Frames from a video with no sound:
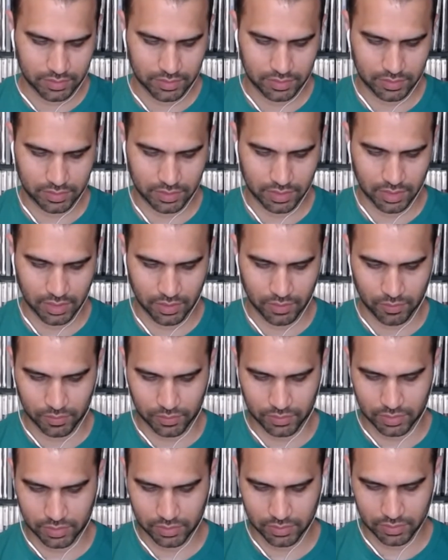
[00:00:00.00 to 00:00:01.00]
Don't.
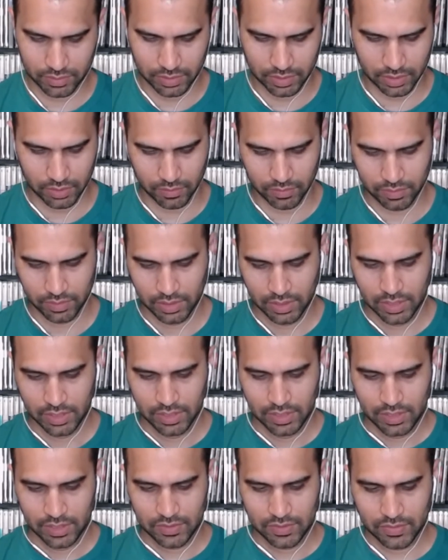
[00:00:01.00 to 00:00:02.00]

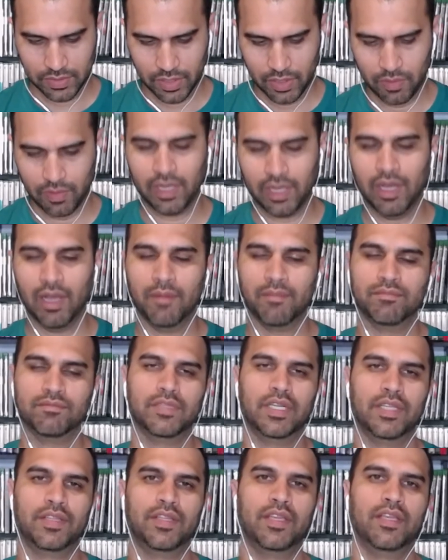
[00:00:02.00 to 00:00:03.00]
So
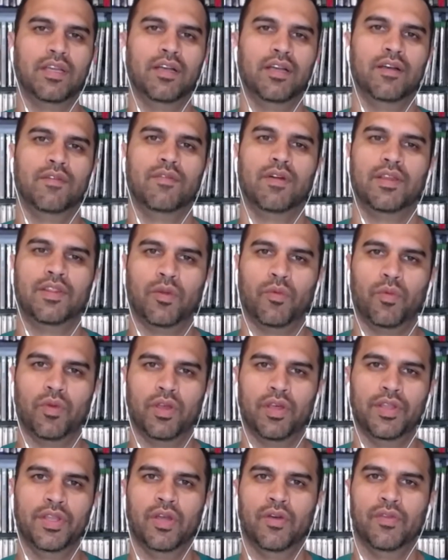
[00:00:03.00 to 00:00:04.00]
I think we
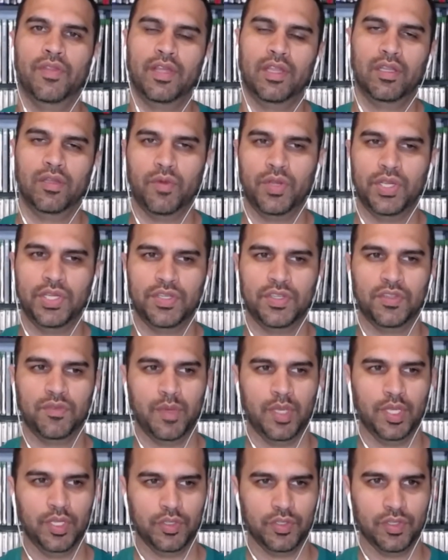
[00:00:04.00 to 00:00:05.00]
all know that Luigi's
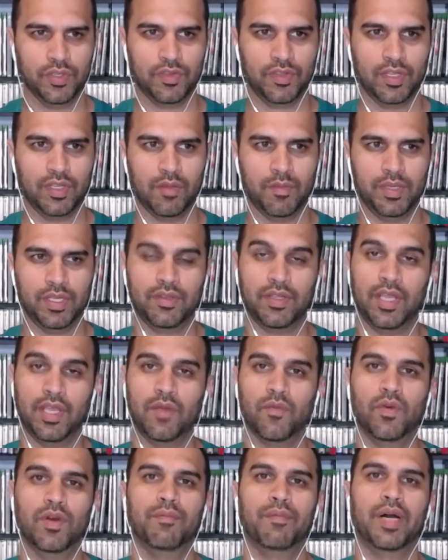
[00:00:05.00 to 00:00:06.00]
Mansion is going to be a day
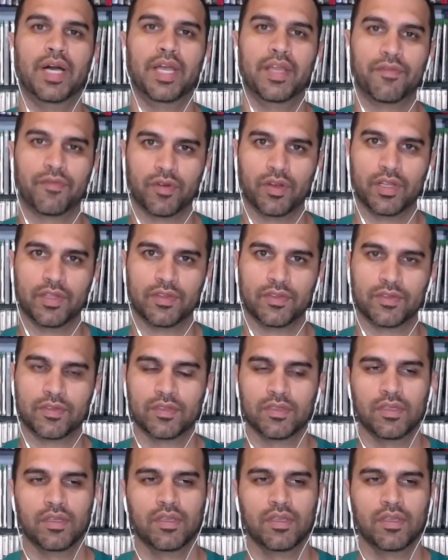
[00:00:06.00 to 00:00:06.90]
one buy for us.